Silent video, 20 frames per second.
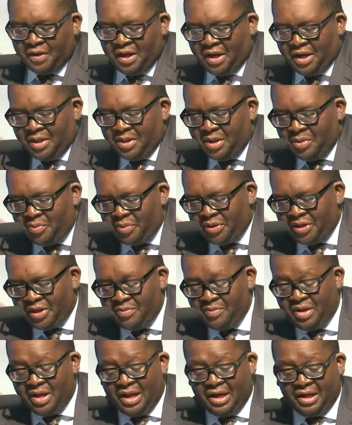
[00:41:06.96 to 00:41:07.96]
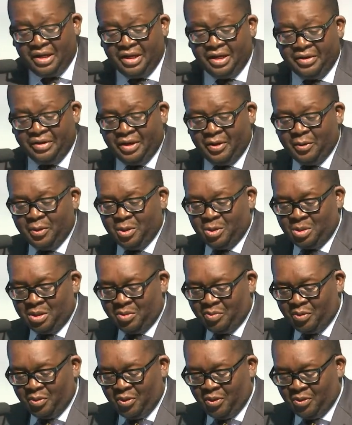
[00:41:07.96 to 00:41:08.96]
the Premier a round of
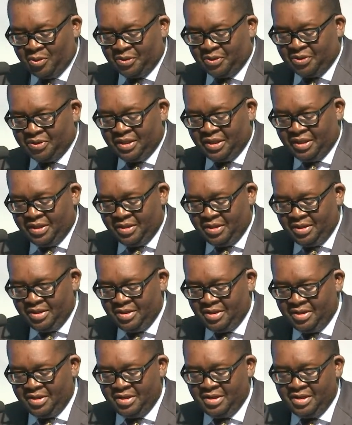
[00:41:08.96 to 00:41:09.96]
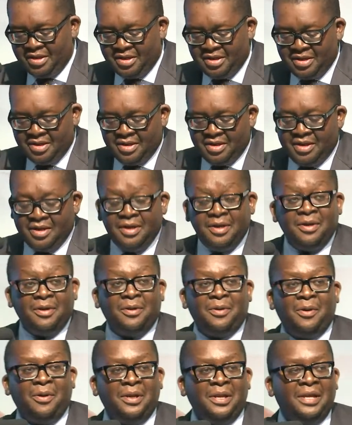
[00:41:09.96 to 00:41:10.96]
applause,
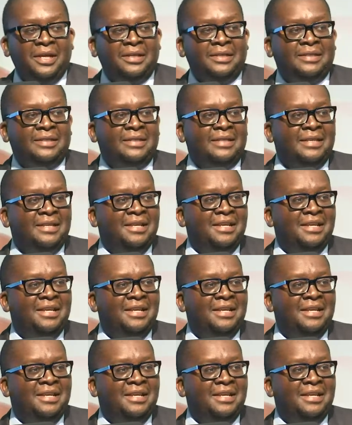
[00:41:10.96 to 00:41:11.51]
colleagues.